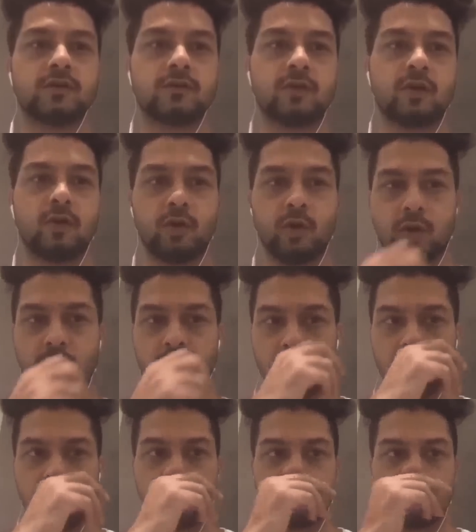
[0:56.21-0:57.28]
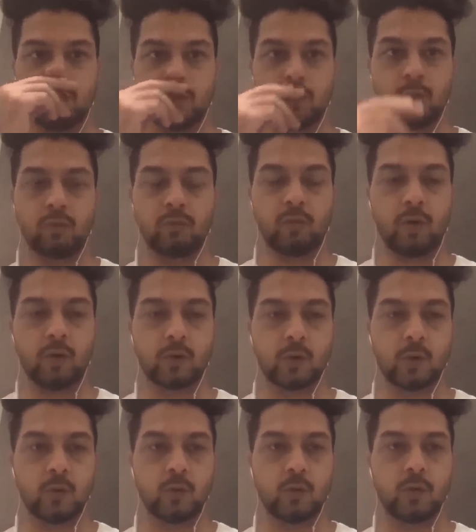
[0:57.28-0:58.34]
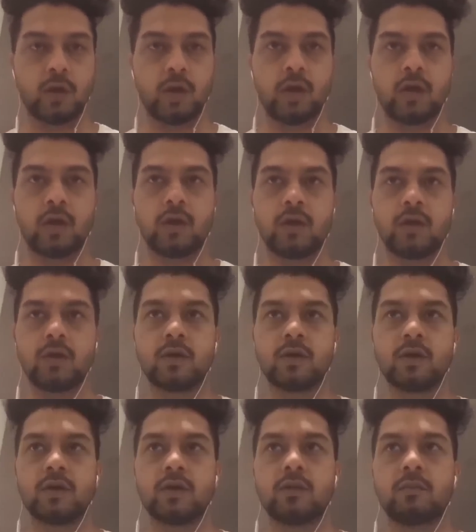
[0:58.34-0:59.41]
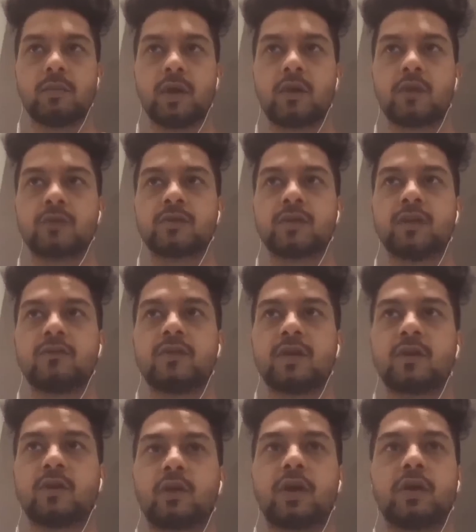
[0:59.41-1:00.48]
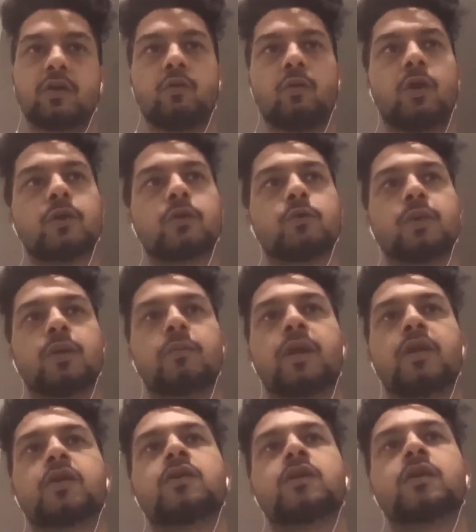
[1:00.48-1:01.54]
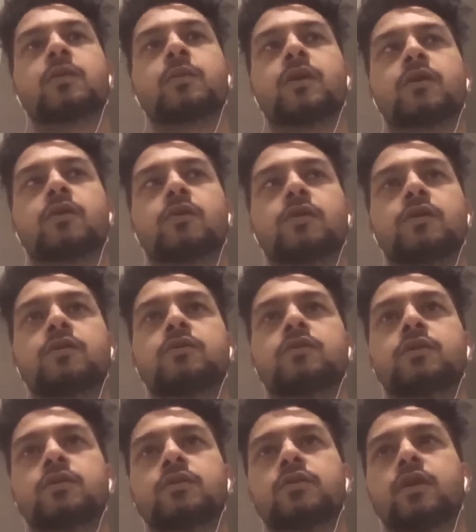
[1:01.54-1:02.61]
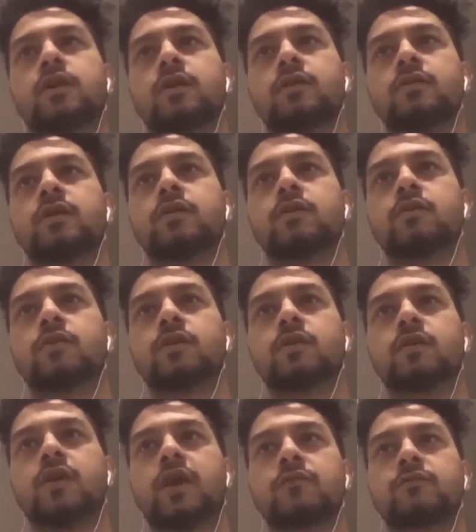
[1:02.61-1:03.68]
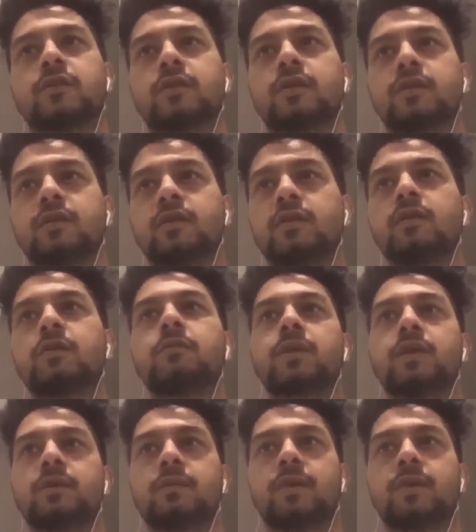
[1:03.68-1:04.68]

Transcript: So if you want to make yourself that, okay, you want to be better at a particular thing, that you can actually be